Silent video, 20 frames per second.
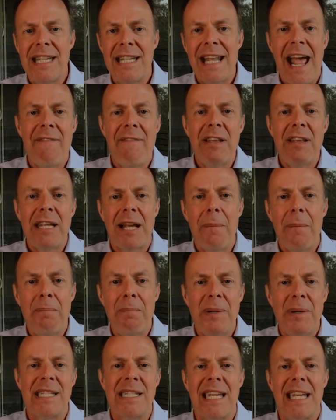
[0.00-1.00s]
having
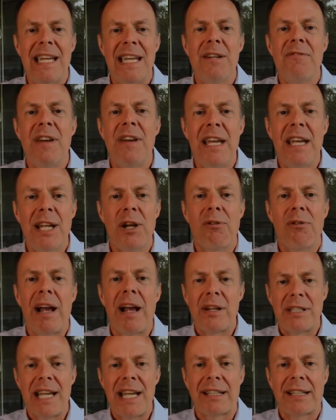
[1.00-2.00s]
companies innovating
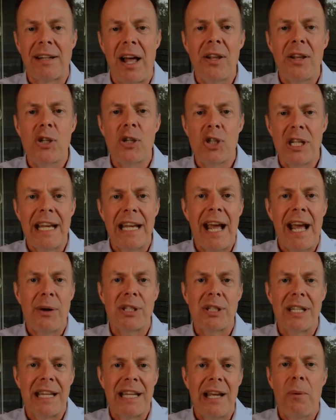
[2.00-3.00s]
around technology and how it's
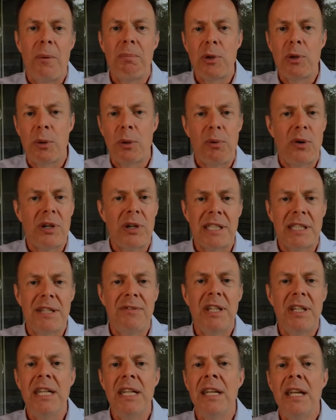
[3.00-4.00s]
going to help their
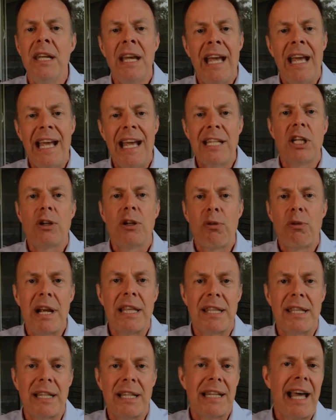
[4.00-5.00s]
productivity, it's a great
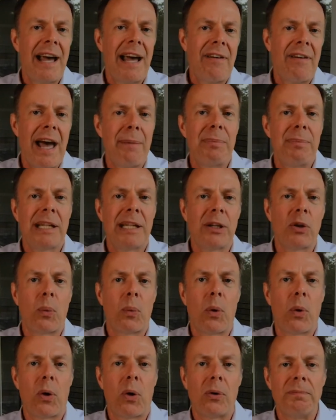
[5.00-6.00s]
thing to have happening in the
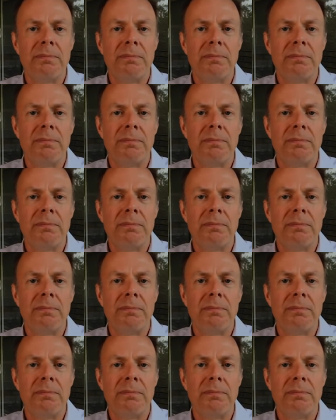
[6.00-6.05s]
world.